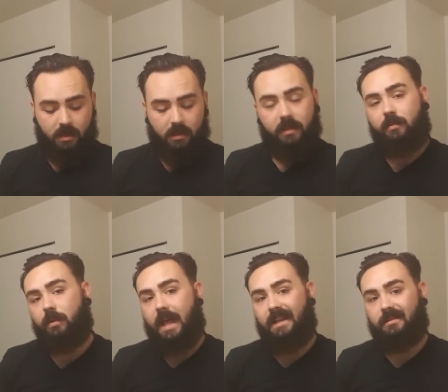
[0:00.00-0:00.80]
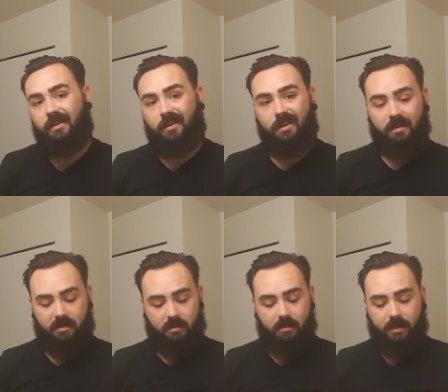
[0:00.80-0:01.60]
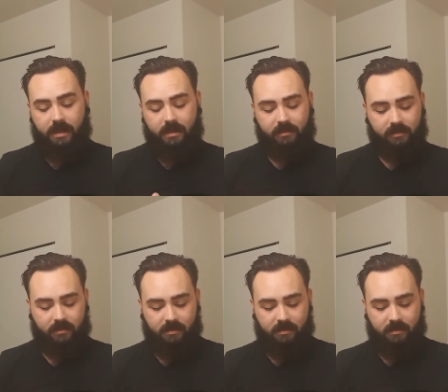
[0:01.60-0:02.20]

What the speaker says: This one lasts longer, I guess.